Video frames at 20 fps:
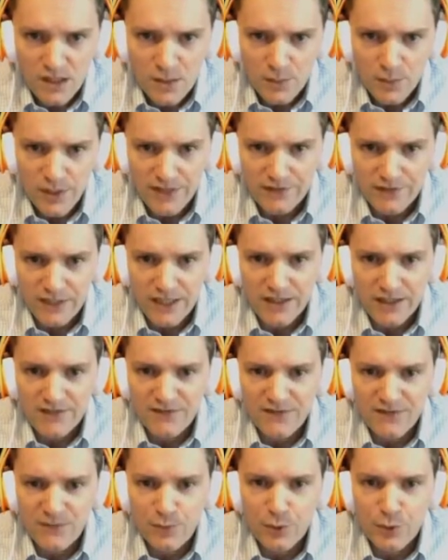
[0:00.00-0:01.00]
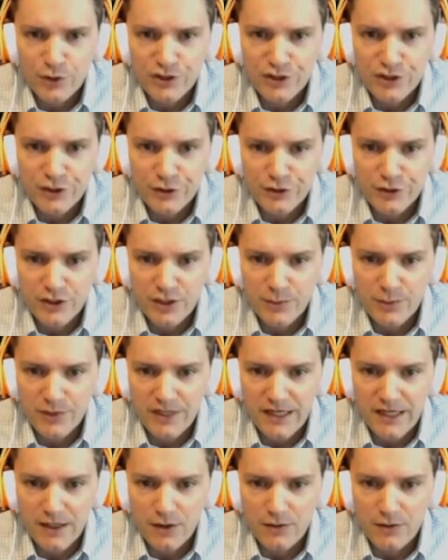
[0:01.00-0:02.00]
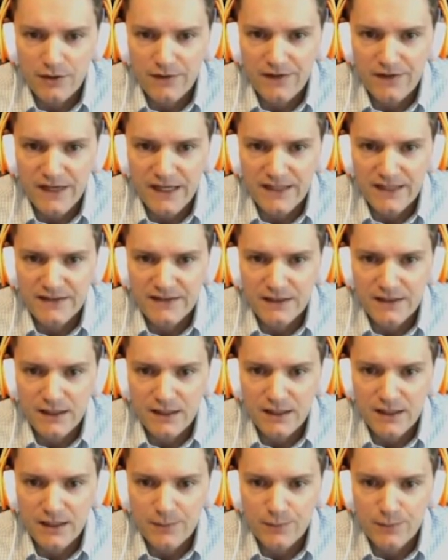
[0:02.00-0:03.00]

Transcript: But I've got enough of a push here coming out that I'm